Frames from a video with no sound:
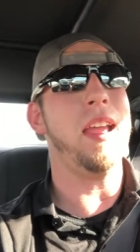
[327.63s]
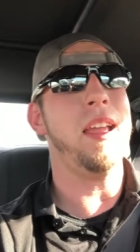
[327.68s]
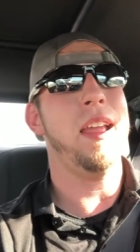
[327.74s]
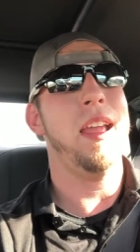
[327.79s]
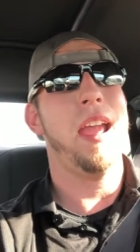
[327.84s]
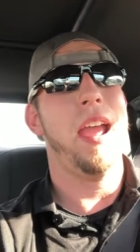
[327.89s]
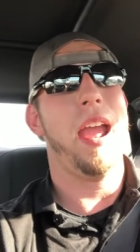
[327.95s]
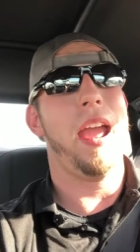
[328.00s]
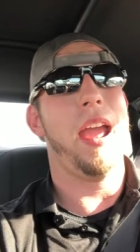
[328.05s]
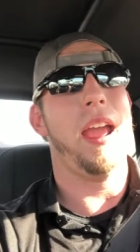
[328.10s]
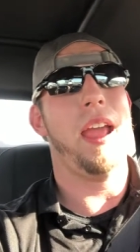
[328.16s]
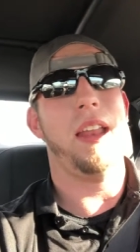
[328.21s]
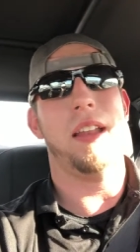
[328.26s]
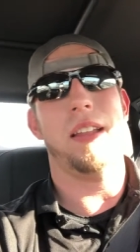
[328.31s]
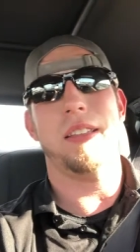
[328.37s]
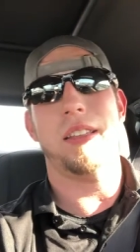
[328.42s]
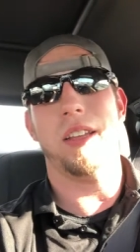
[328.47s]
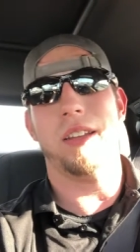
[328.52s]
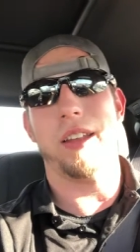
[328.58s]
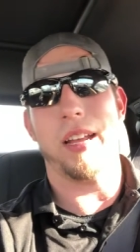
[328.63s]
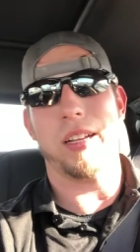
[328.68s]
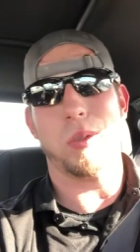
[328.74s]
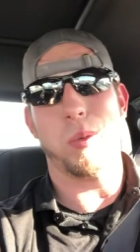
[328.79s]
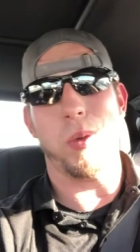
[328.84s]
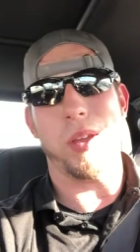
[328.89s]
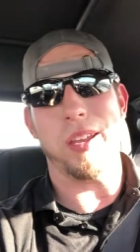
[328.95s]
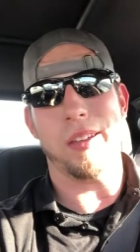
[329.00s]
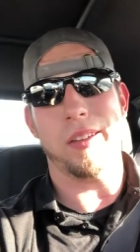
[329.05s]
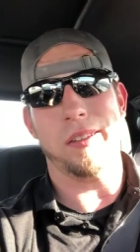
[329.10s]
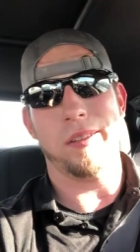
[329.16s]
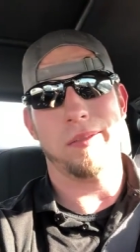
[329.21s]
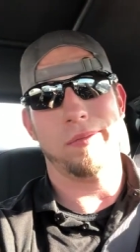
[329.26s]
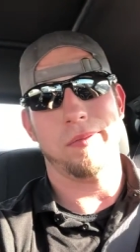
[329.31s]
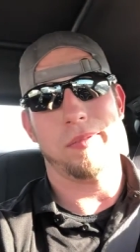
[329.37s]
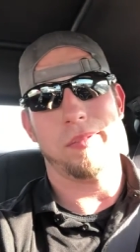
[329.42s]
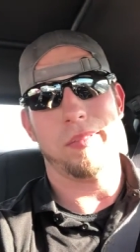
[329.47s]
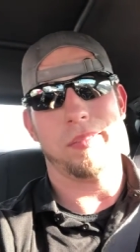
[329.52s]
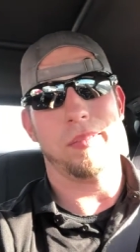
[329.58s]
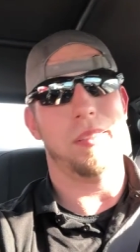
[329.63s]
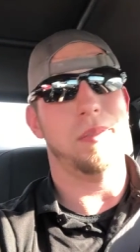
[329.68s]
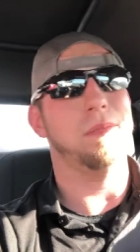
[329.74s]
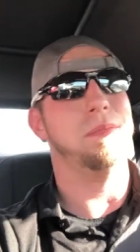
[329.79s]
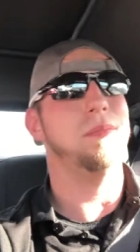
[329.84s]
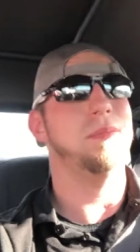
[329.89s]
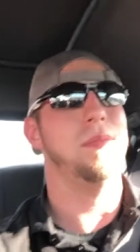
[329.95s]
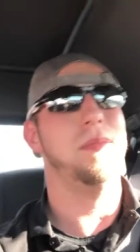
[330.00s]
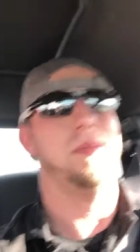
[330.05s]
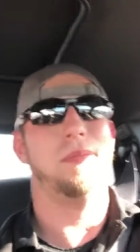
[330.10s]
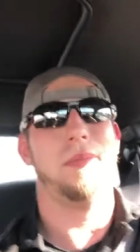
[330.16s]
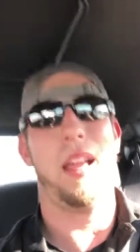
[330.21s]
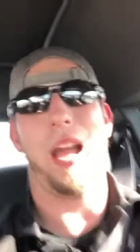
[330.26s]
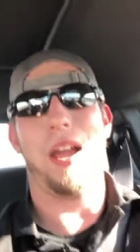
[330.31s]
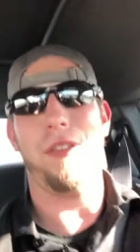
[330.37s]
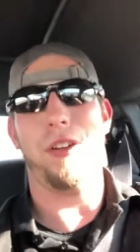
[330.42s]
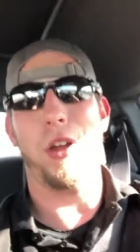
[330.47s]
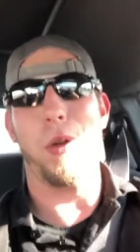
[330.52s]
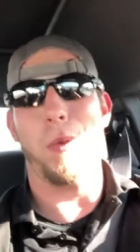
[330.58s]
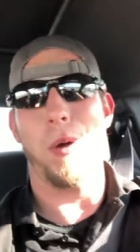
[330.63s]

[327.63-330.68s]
and until next week, have a good